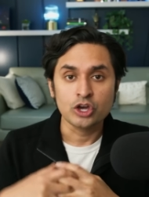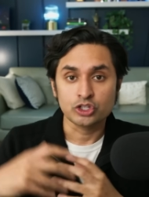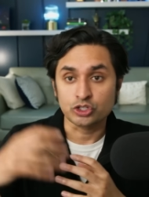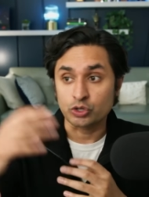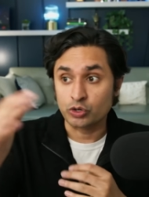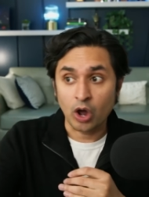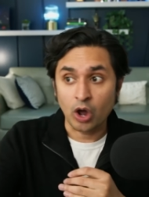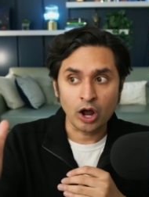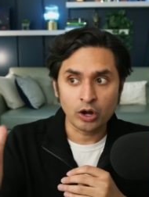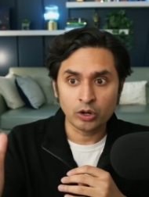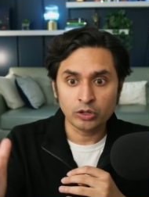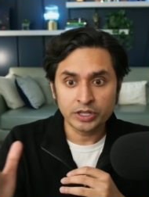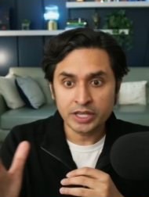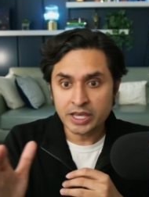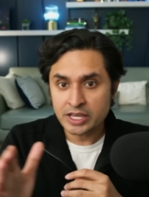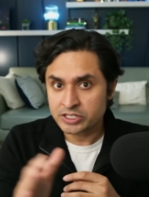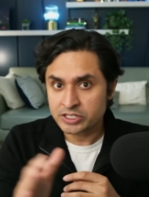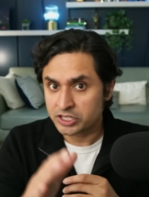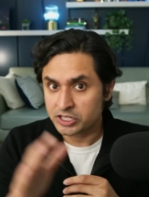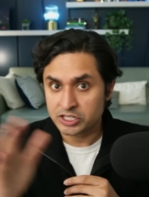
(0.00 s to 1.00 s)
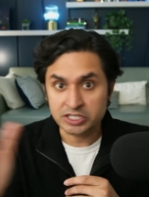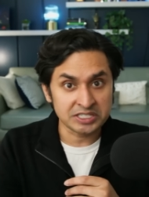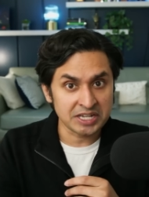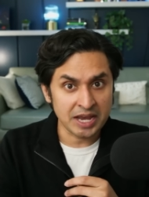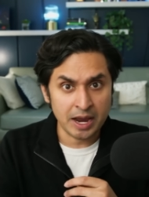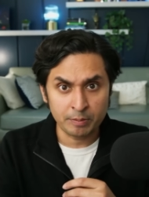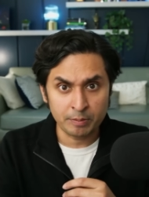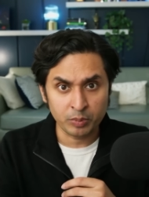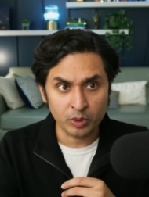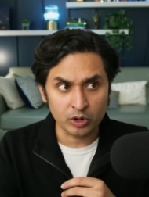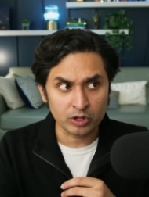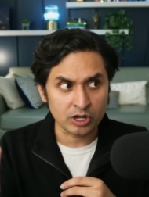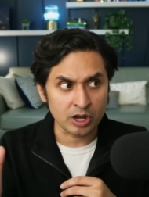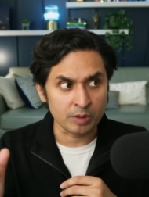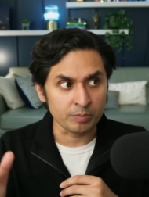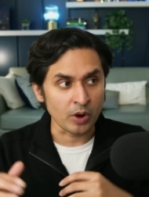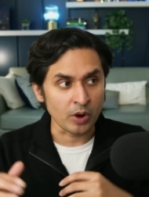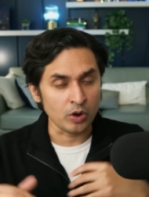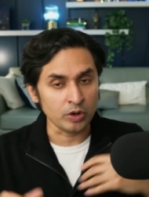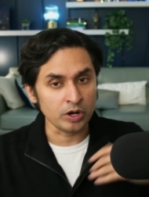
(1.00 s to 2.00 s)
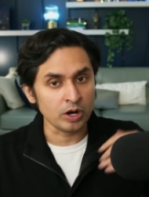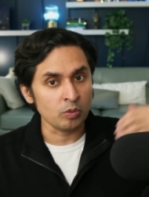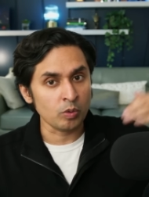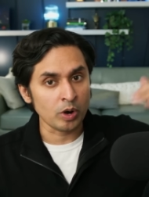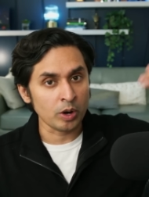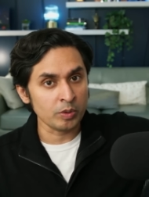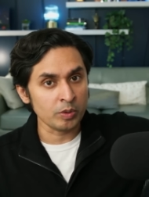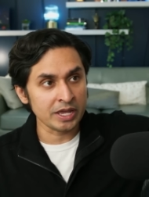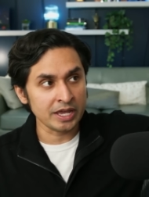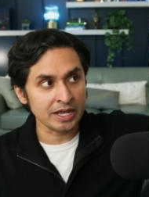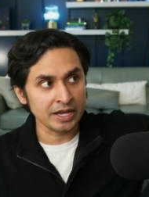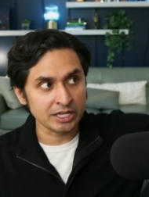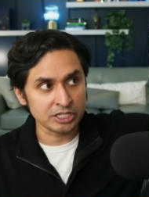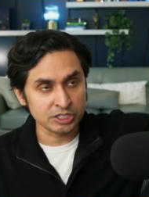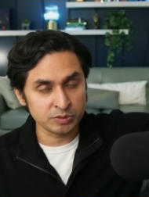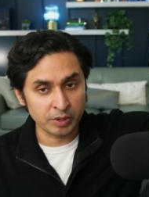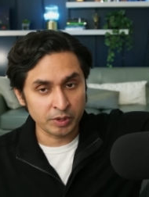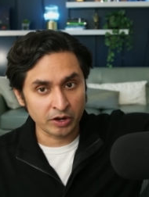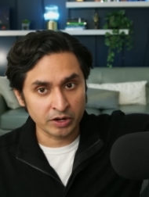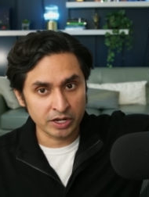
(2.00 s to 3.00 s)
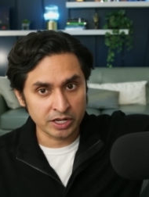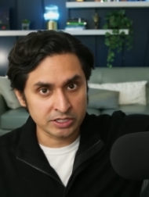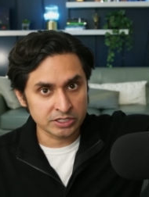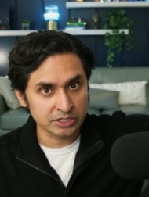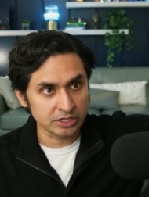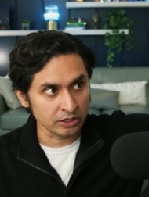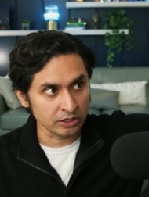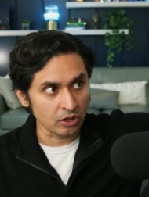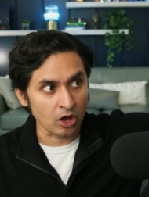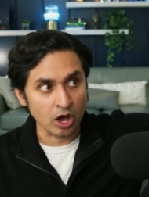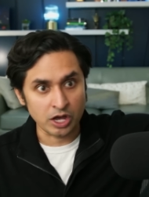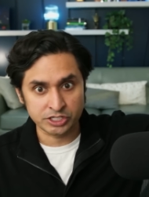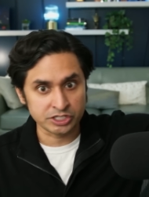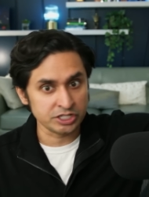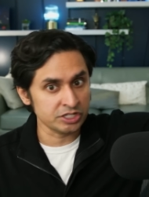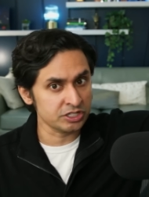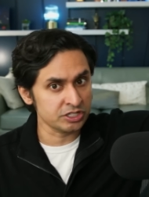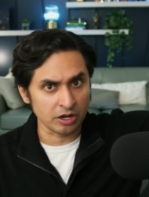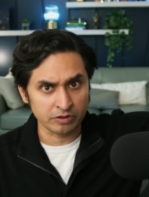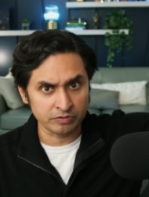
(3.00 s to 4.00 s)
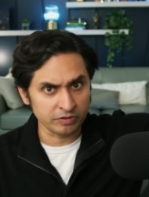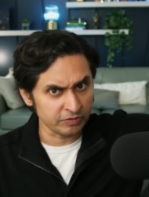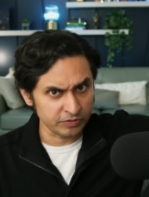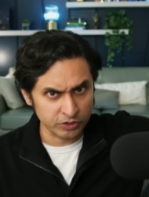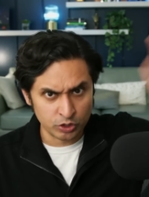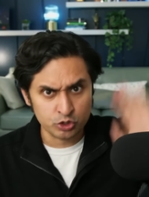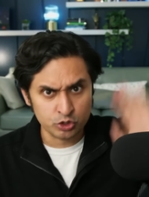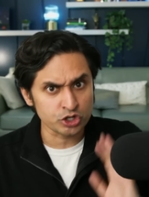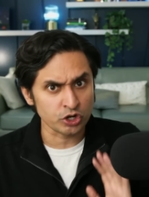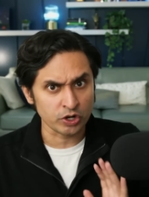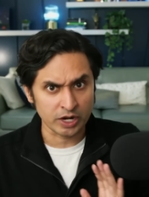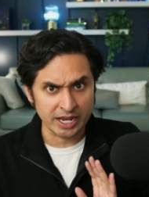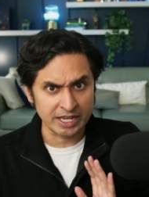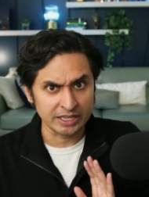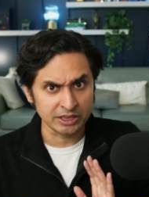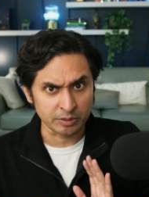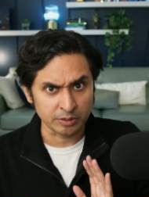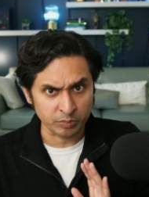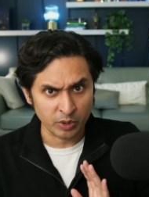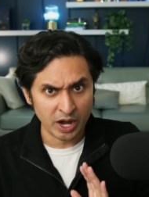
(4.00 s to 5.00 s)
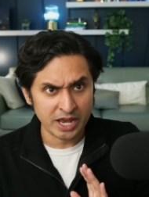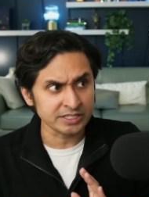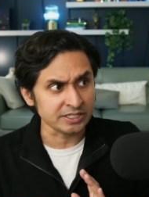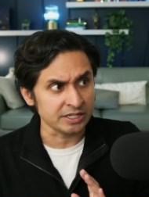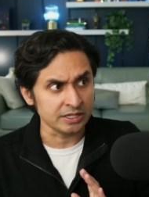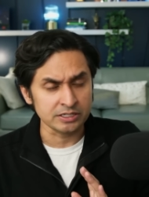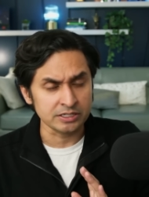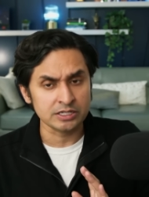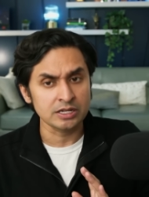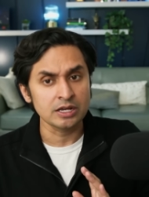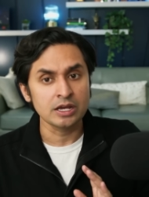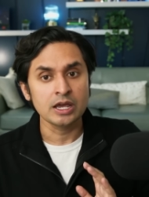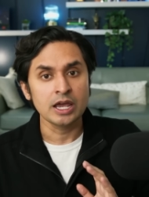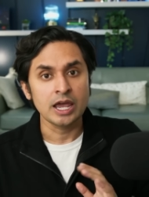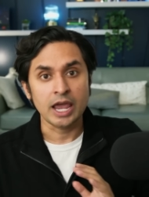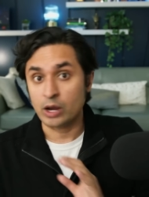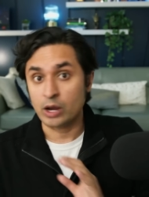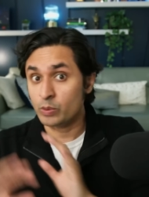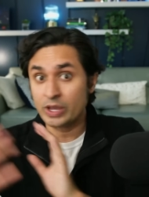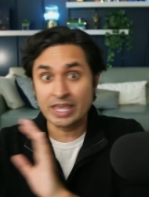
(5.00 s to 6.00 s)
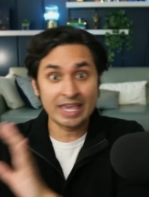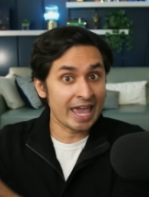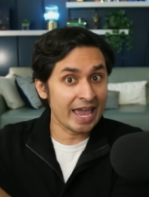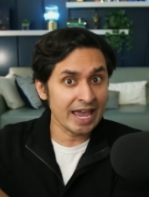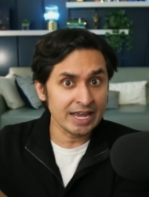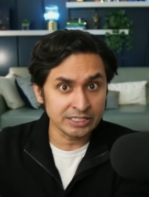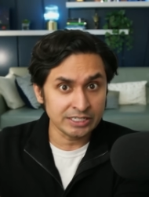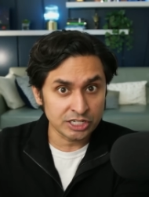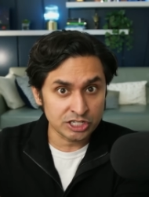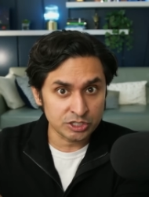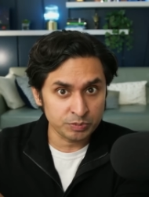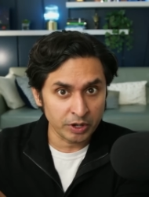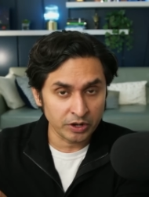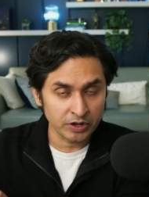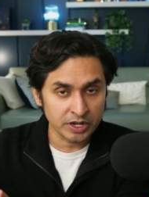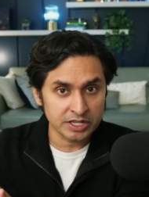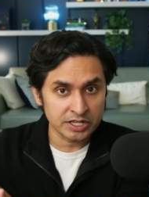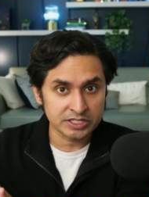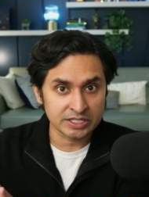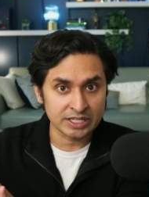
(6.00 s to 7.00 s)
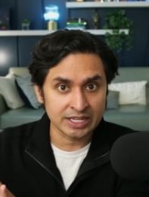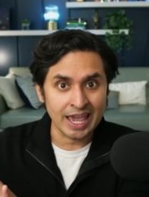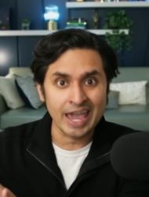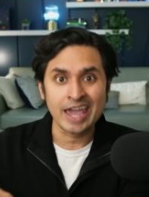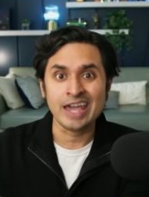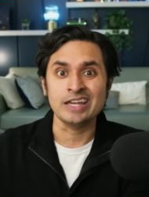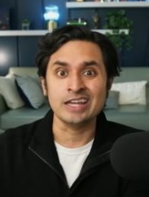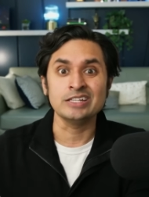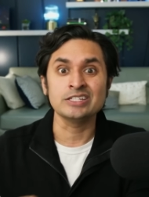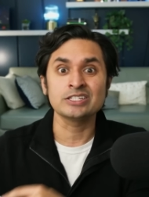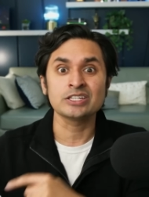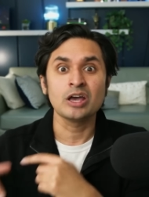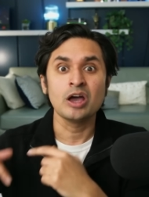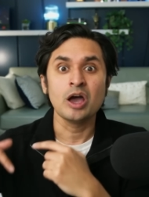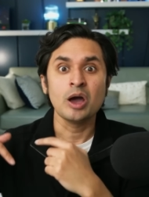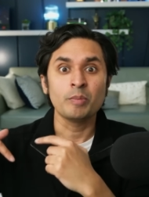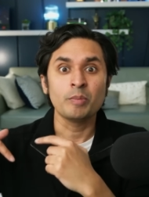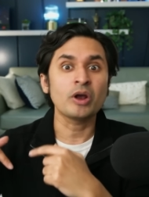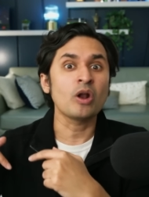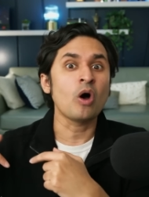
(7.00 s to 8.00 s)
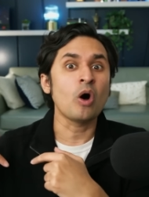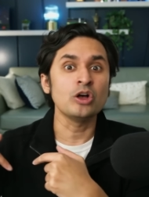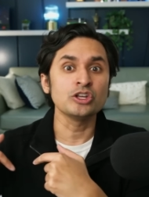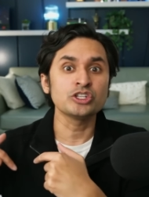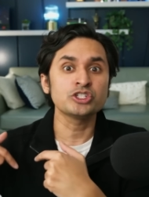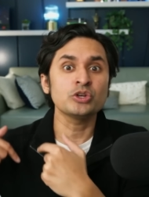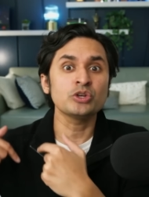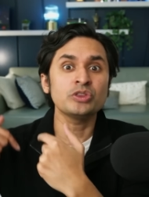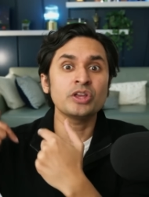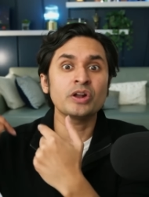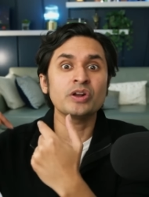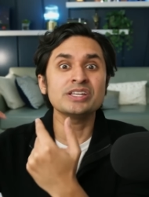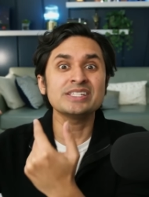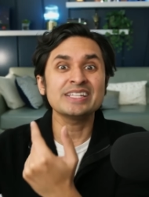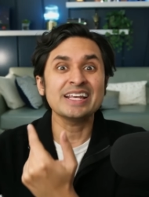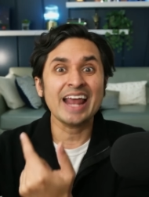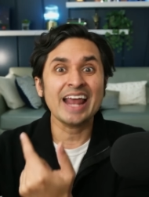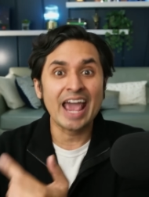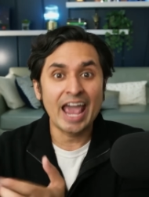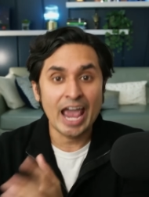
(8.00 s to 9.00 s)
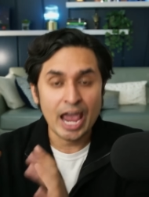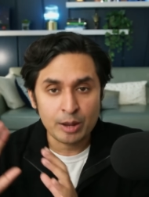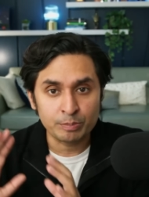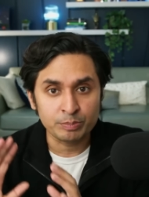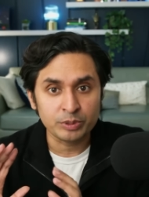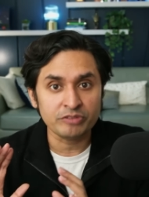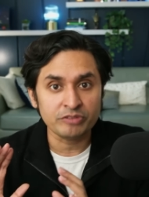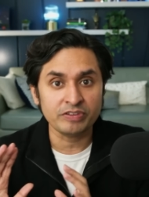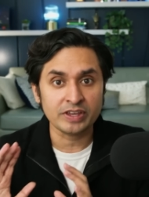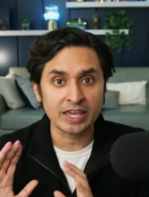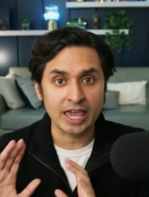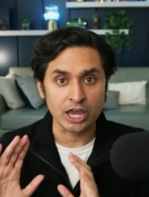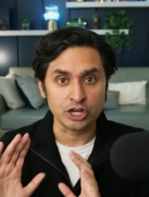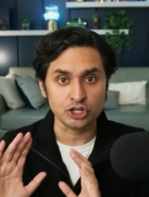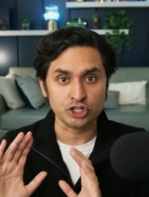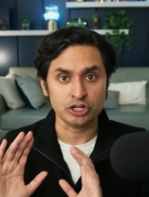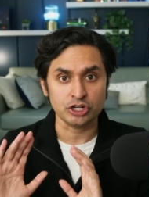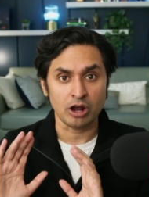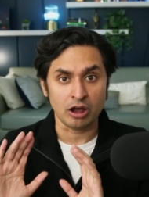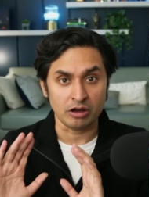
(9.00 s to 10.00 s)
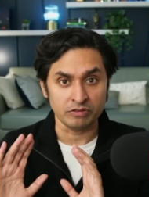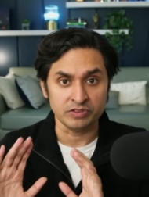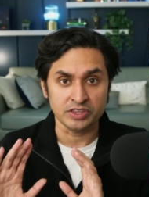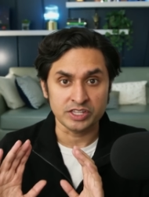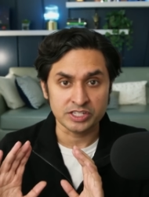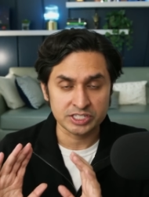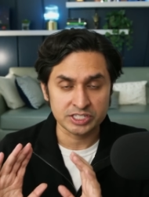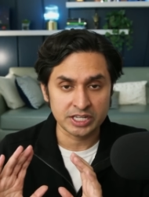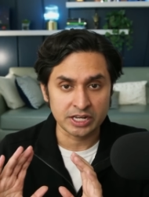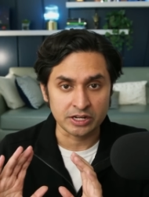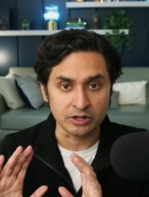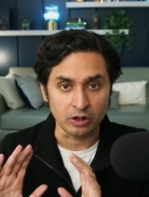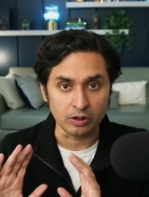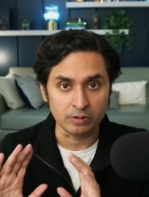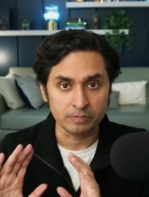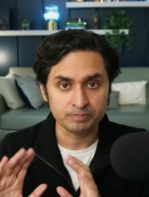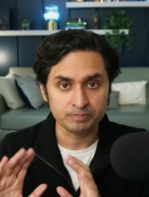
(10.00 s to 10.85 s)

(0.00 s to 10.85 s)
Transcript: So not only is this temporal component where we can experience the losses of the future in the present, and we can't experience the gains, but also there is an amplification of this signal.